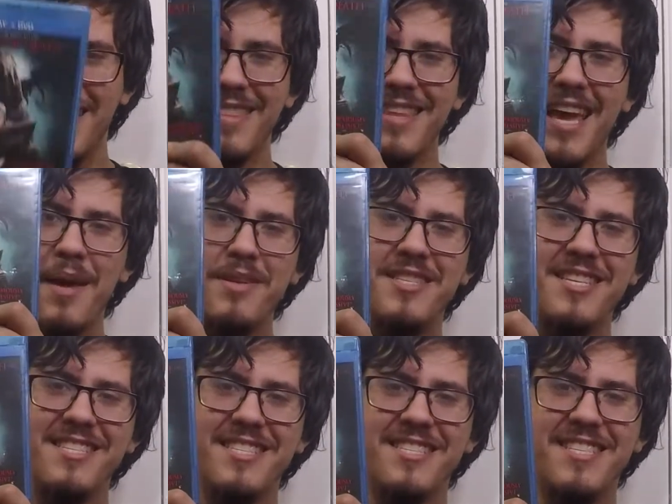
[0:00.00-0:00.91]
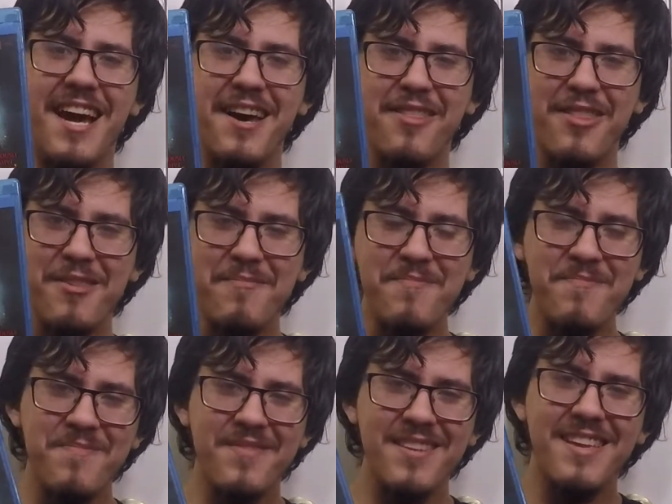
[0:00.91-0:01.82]
The ABC's Death.
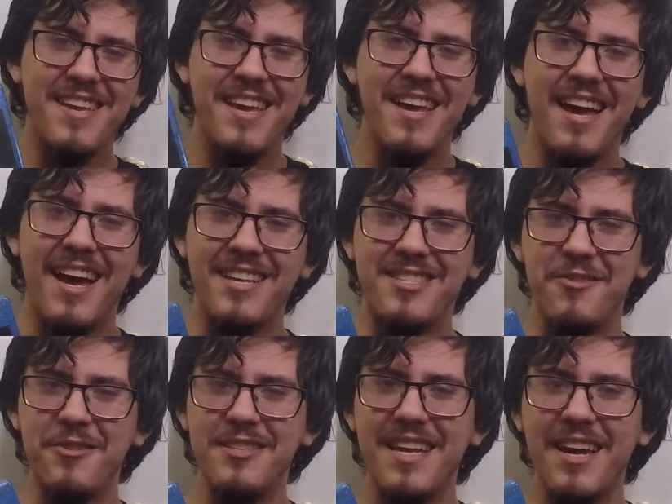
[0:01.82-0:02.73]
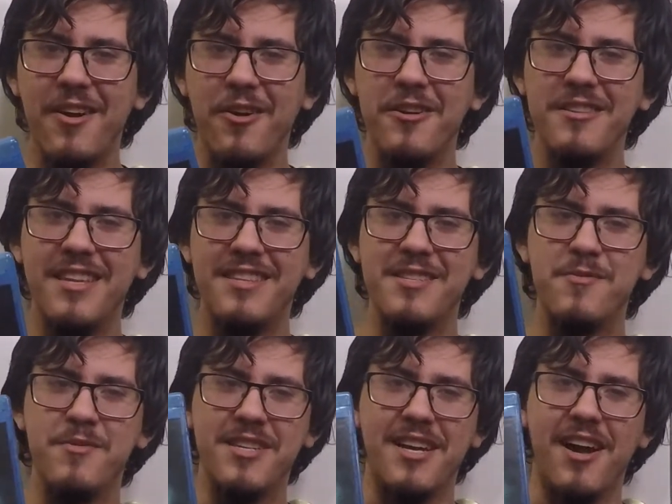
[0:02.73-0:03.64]
As soon as I heard that this
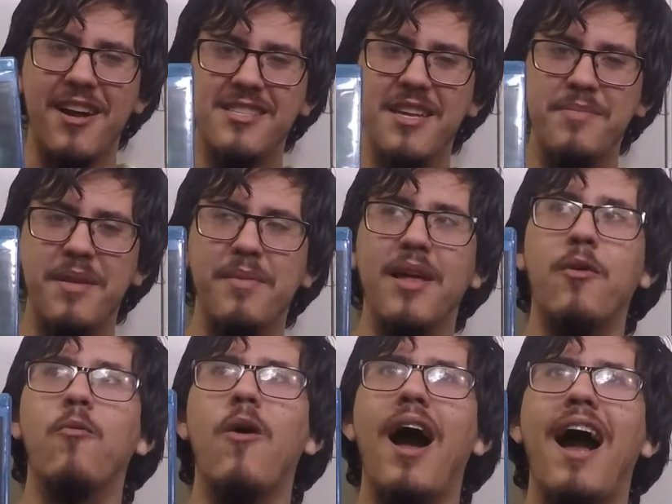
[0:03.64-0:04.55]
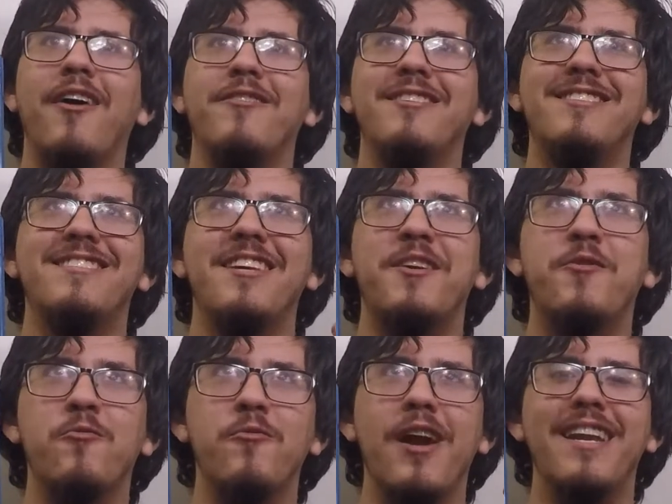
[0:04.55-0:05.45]
was a concept, I'm like, wow, this is a
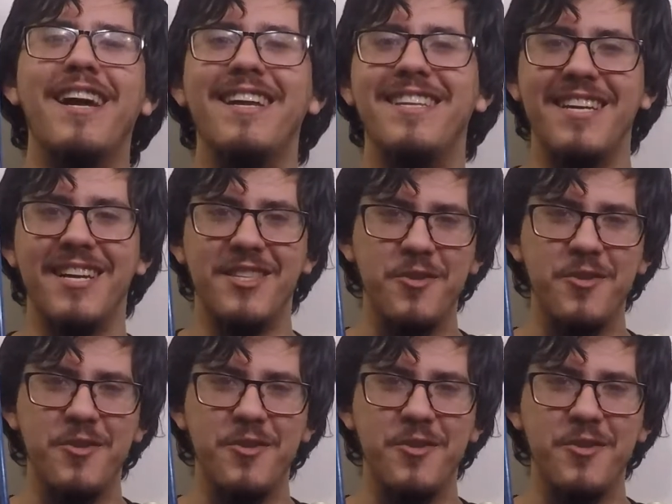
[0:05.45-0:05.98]
great idea.